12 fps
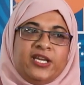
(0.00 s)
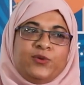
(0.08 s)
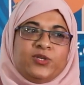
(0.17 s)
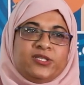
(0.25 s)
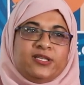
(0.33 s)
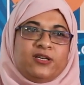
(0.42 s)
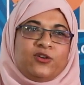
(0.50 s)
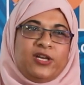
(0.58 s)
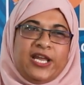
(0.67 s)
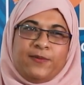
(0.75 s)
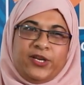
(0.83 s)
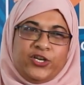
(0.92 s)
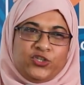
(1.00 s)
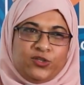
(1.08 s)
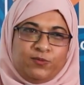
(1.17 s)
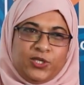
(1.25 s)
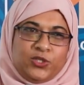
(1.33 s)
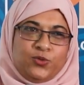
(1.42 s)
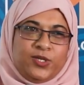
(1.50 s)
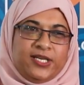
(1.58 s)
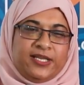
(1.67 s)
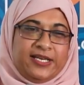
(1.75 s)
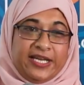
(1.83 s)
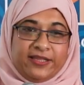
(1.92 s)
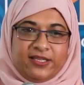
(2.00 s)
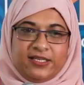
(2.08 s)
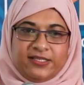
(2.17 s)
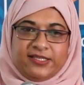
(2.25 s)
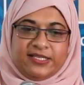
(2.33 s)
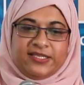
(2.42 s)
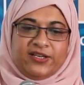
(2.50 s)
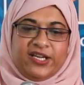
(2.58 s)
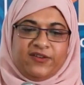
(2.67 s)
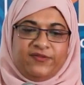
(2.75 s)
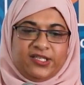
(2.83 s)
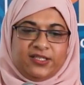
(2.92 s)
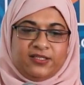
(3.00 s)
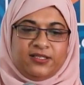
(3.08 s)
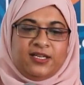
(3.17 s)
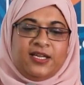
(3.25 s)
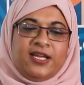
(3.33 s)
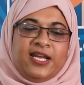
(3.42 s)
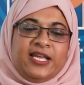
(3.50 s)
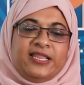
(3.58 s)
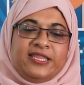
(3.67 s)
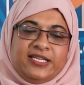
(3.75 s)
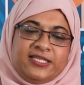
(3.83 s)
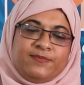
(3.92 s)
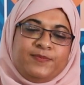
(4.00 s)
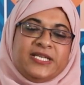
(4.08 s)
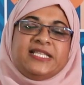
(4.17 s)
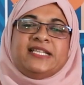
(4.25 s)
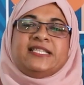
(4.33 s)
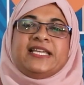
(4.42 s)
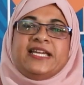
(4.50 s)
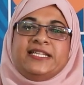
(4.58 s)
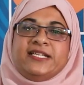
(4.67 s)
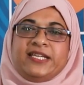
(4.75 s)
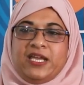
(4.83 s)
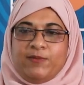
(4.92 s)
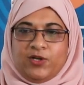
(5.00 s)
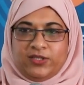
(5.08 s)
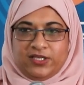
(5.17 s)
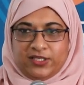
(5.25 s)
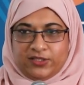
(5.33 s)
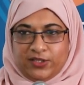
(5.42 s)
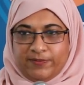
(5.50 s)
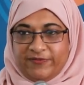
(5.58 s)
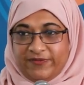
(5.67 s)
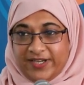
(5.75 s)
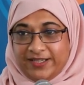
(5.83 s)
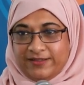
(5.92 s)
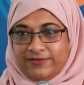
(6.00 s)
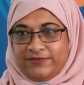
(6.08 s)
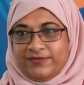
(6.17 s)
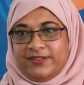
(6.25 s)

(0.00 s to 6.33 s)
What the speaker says: It was a collaboration between the Netherlands and South Africa, and this business idea came out in a top 5.